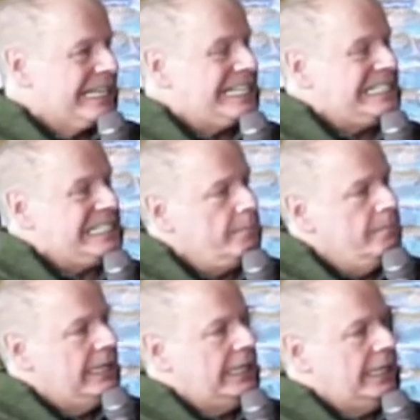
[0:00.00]
To
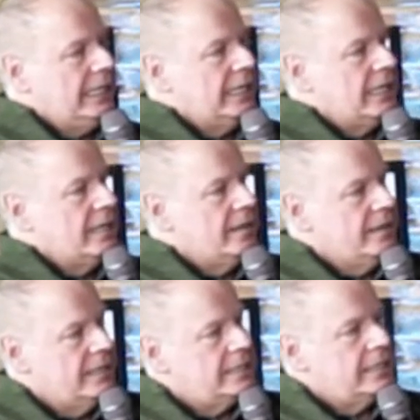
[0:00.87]
me,
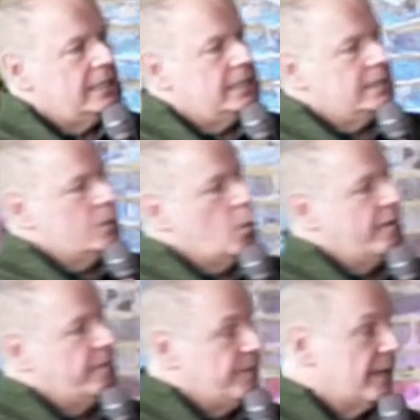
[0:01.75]
this is
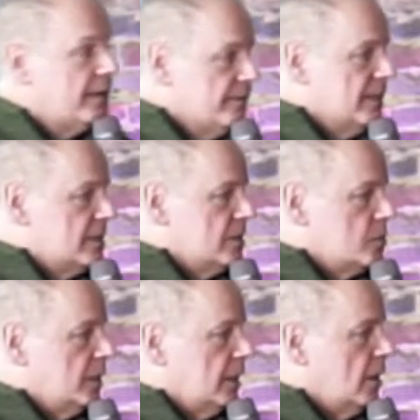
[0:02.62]
what forgiveness is
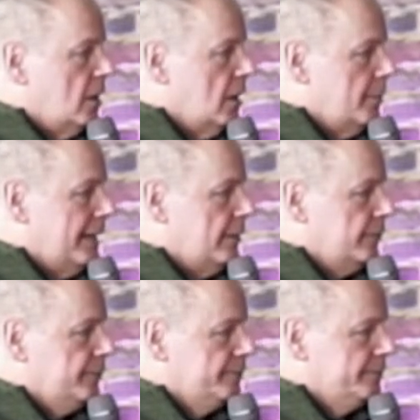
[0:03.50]
really all about,
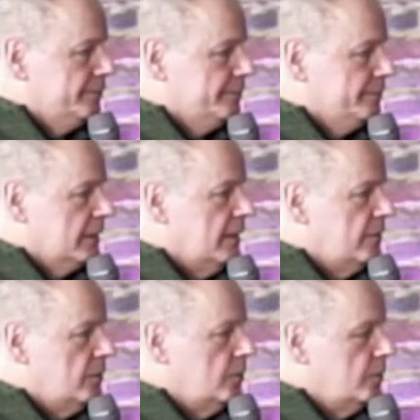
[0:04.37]
if
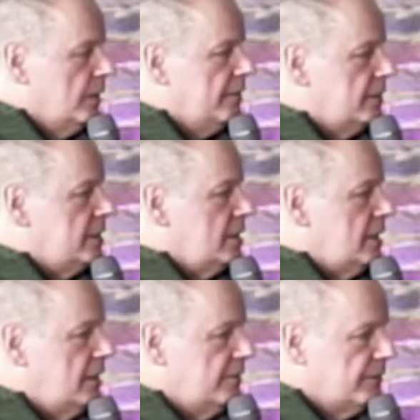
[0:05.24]
you've ever done
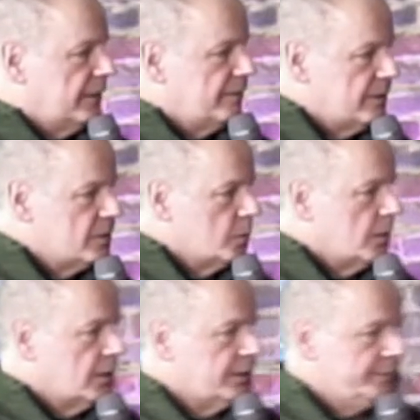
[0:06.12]
any forgiveness work.